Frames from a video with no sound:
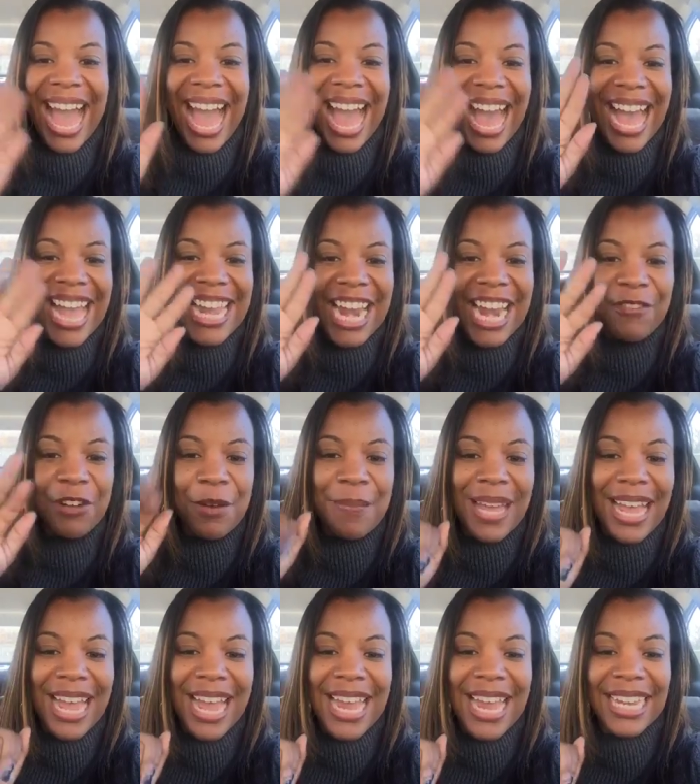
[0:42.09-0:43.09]
Hi,
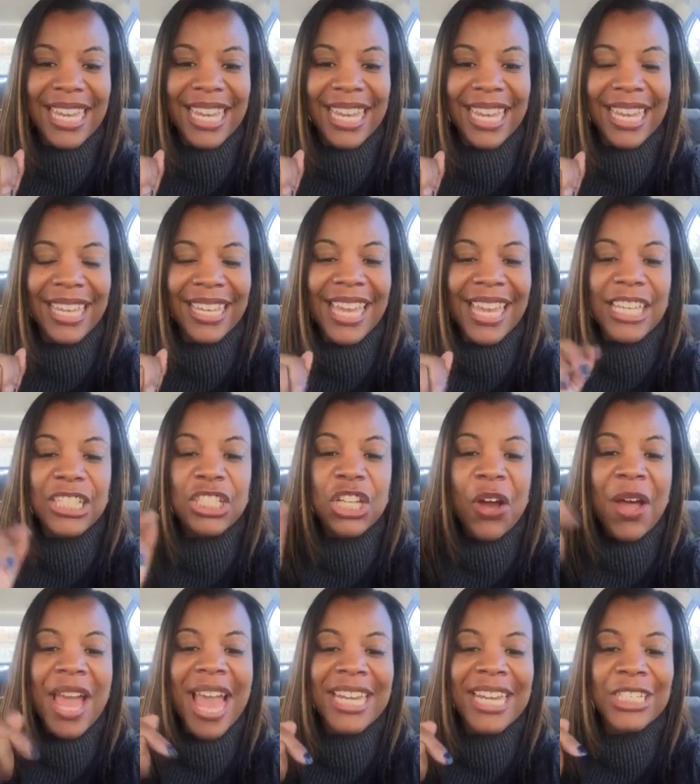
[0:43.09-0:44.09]
everybody.
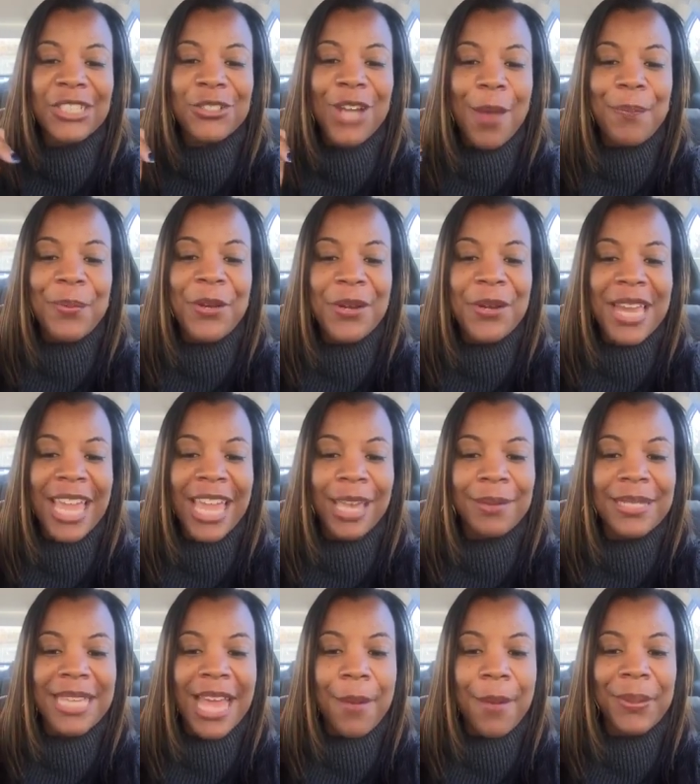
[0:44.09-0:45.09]
Go ahead and drop your
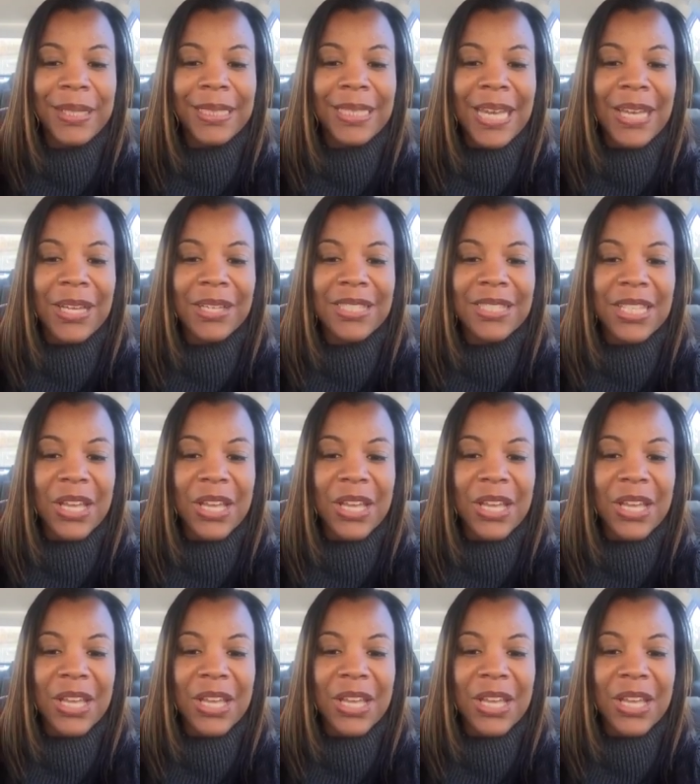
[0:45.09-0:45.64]
name down below